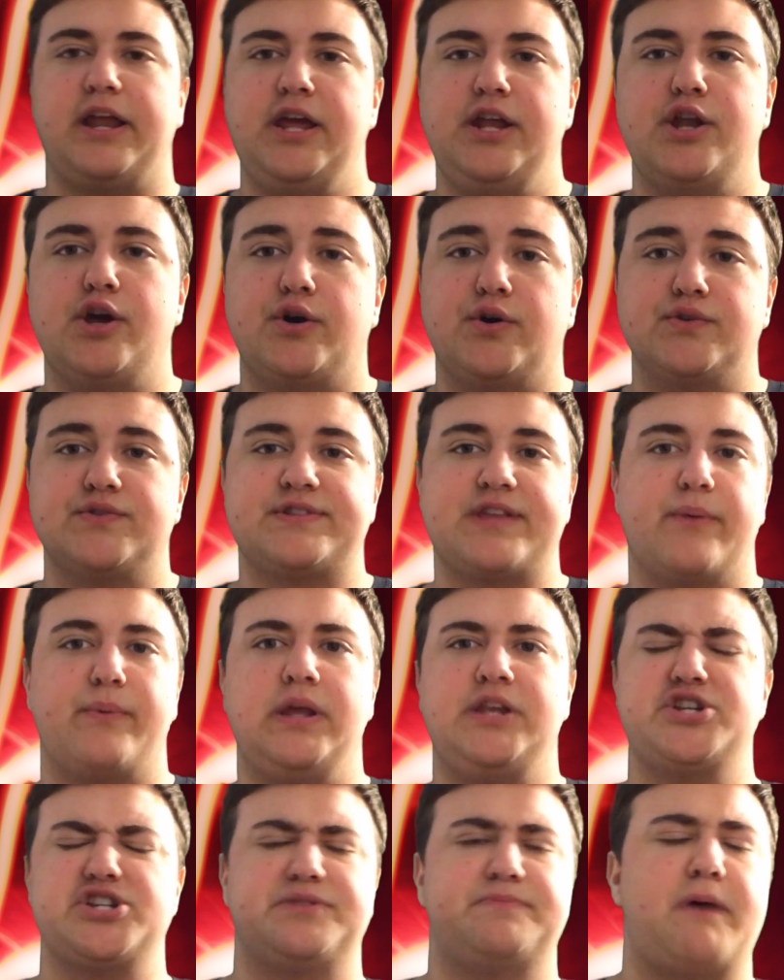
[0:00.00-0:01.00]
And he knows that
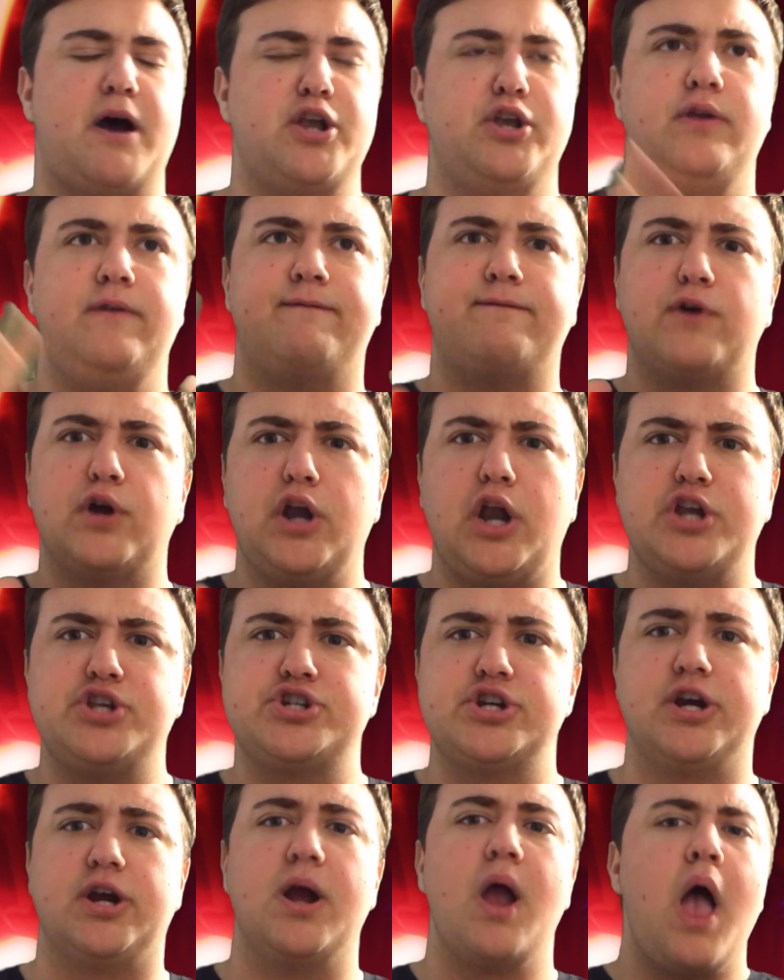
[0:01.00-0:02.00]
we just bought new
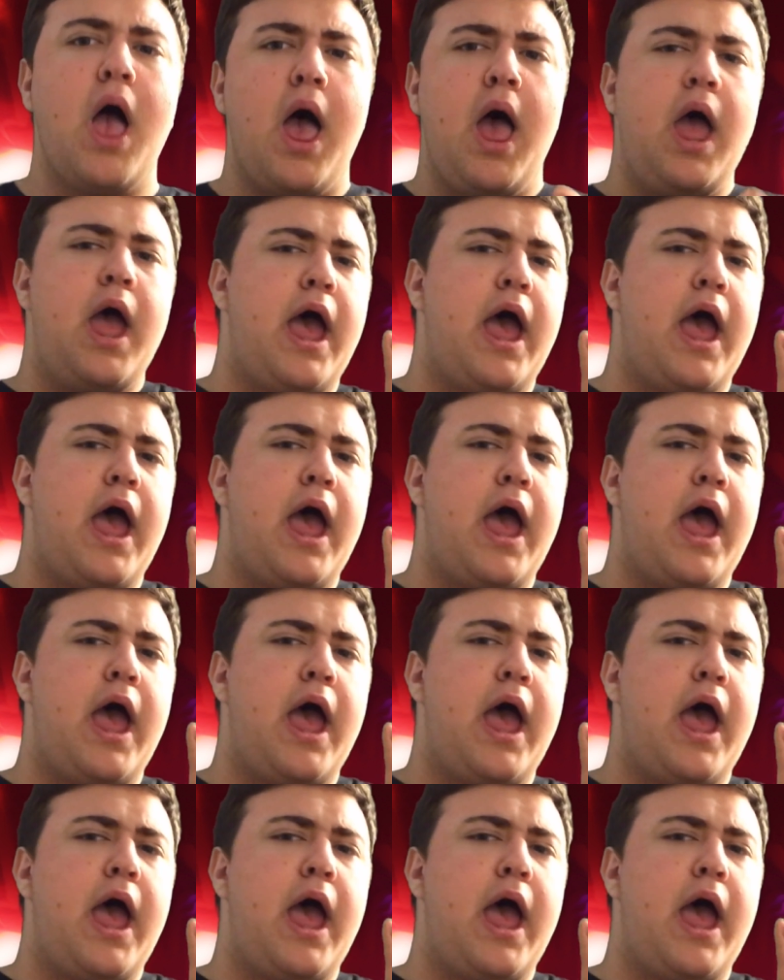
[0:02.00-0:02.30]
furniture.